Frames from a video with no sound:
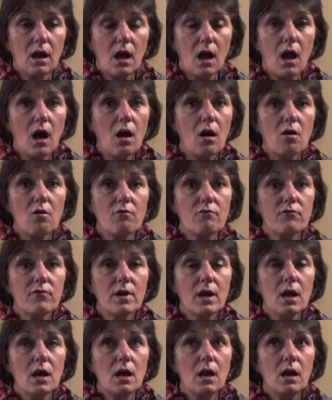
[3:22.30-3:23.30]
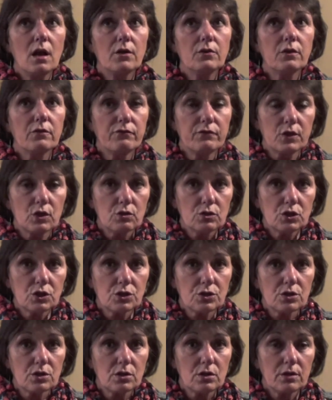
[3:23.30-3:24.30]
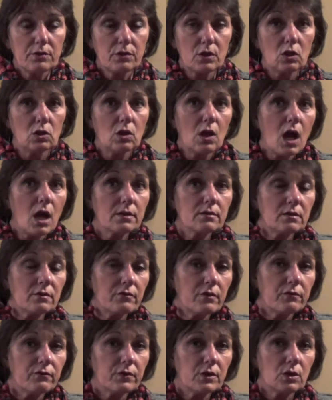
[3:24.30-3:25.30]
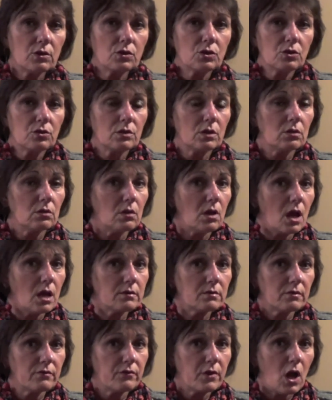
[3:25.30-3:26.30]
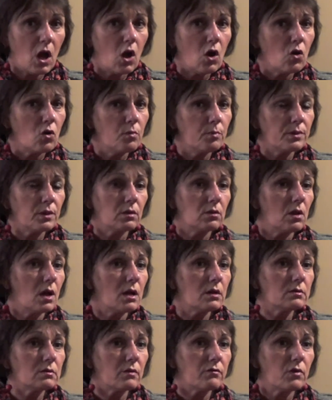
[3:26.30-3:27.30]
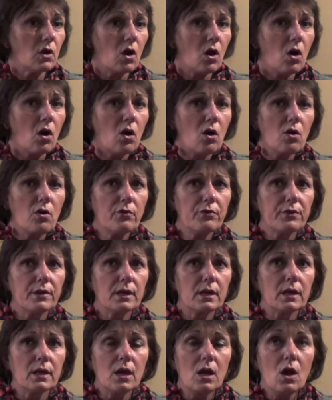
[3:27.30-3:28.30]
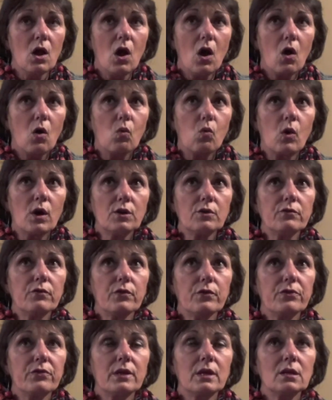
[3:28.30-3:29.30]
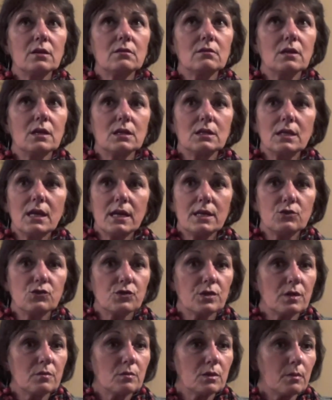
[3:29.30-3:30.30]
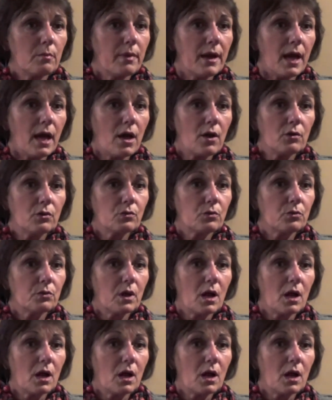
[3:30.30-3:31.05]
of the future, the loss of a future, the loss of hope, the loss of all the wonderful things they daydreamed about